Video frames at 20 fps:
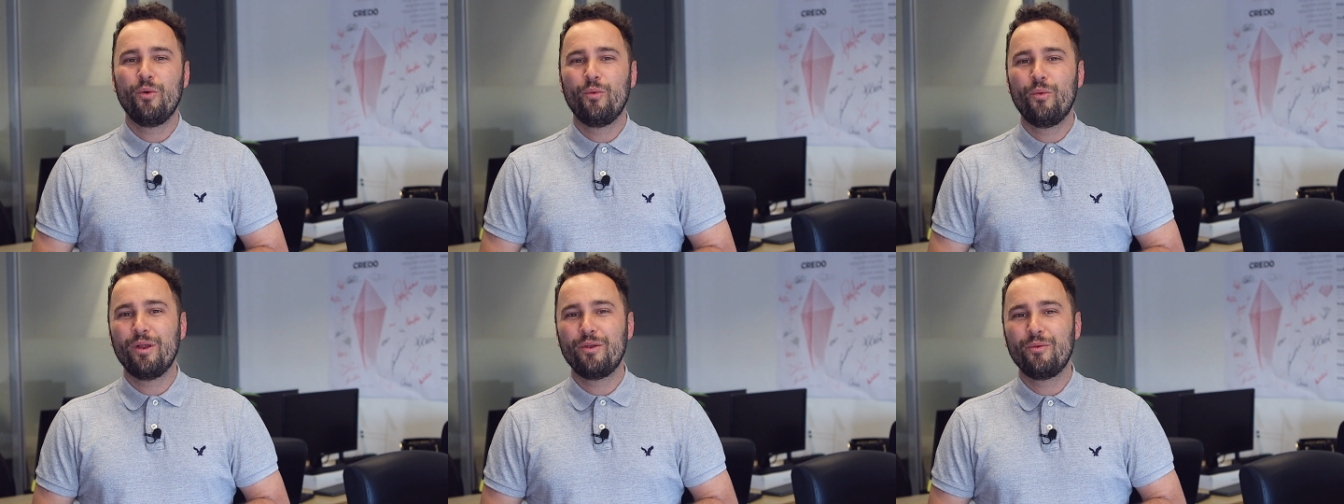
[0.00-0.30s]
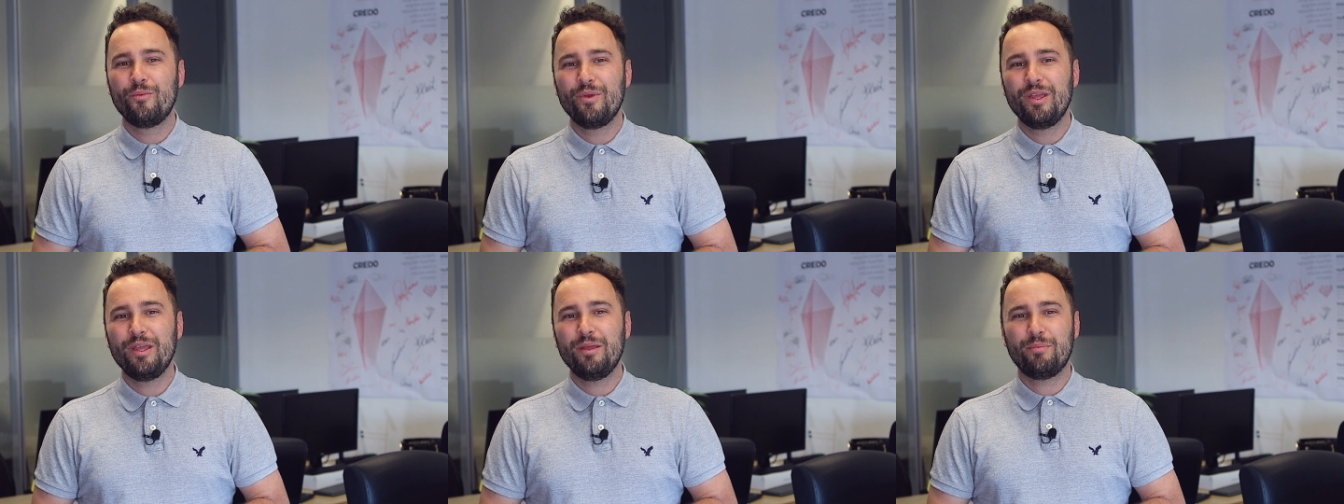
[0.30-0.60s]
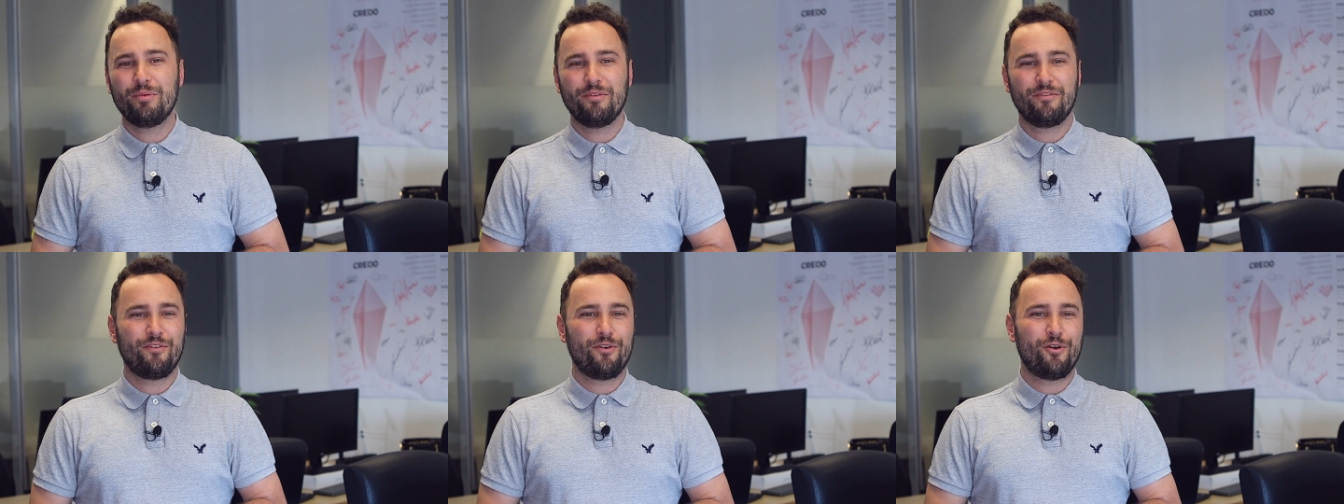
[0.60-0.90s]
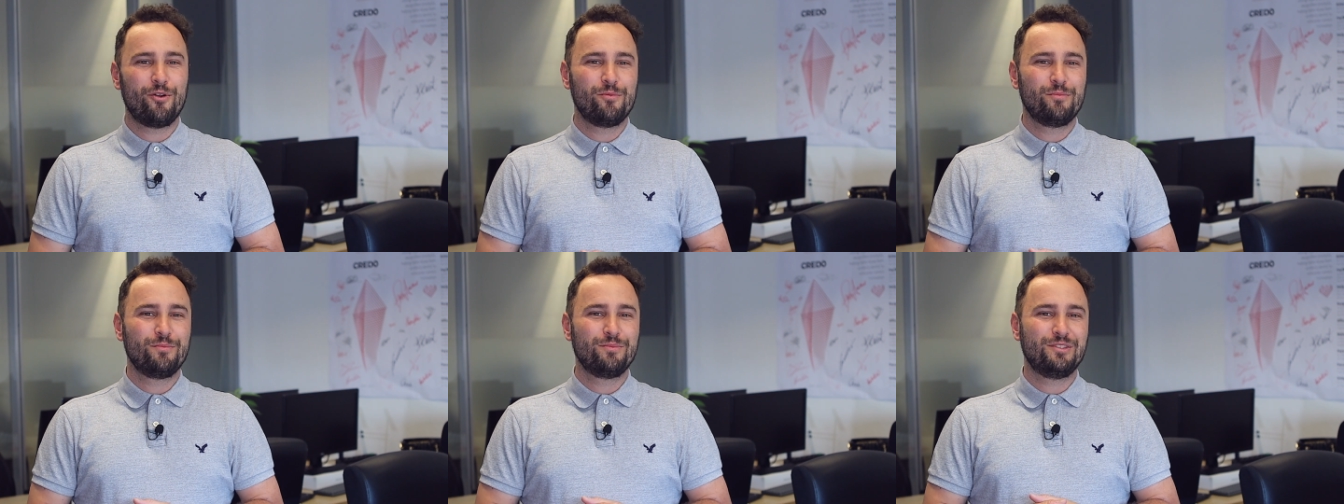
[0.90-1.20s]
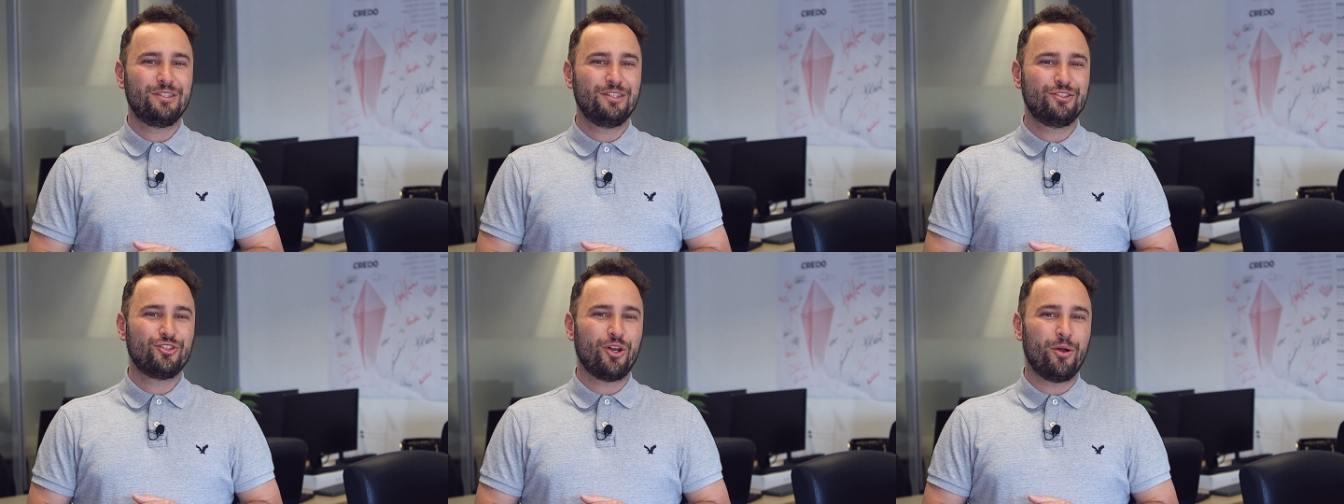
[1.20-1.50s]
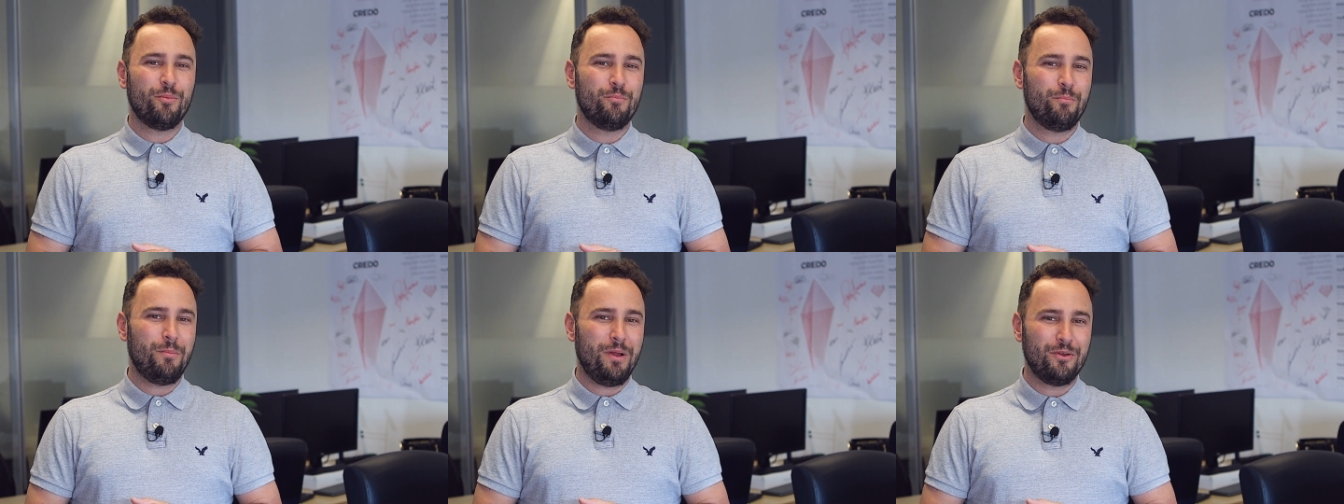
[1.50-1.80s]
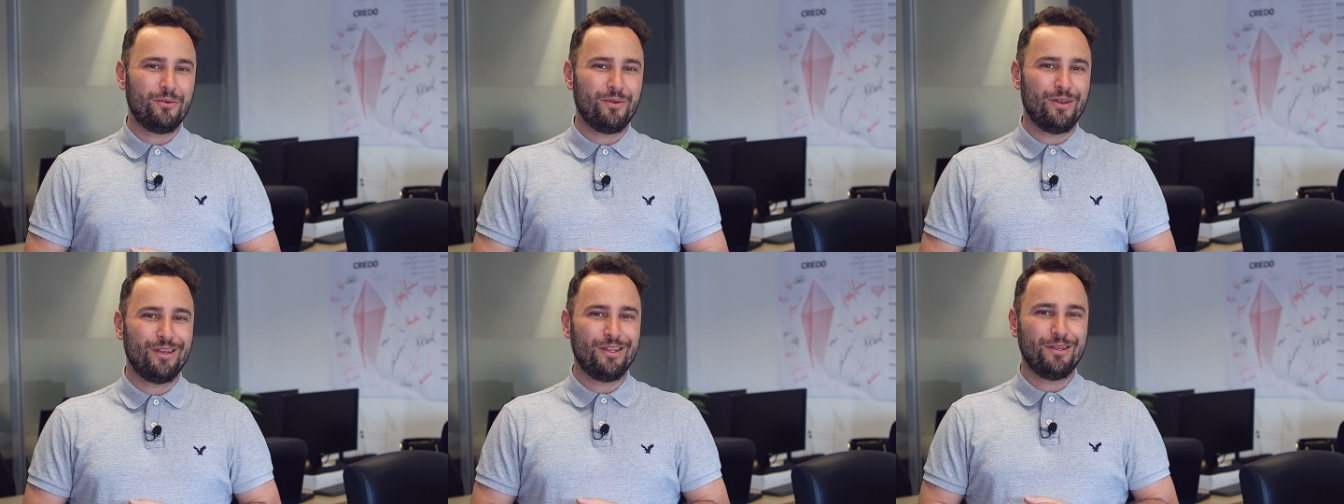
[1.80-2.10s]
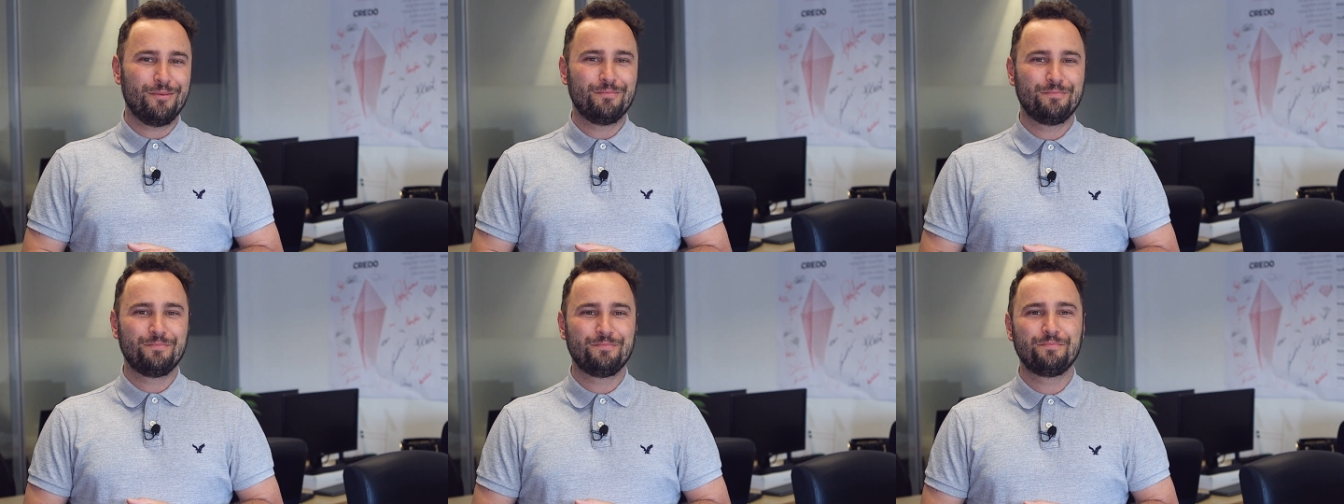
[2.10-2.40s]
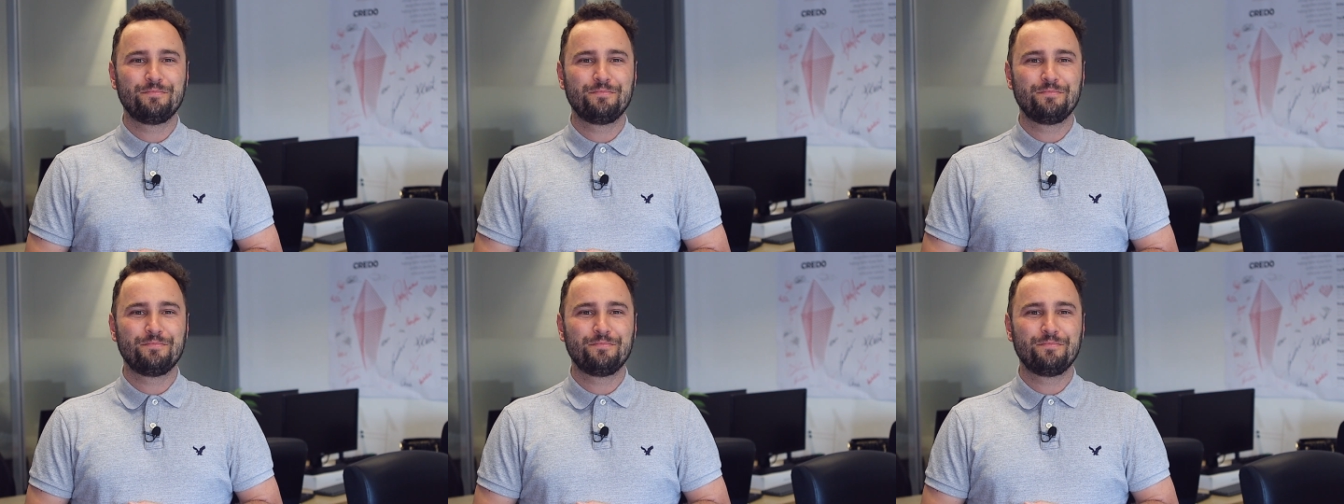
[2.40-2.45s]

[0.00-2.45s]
when we perform the job manually.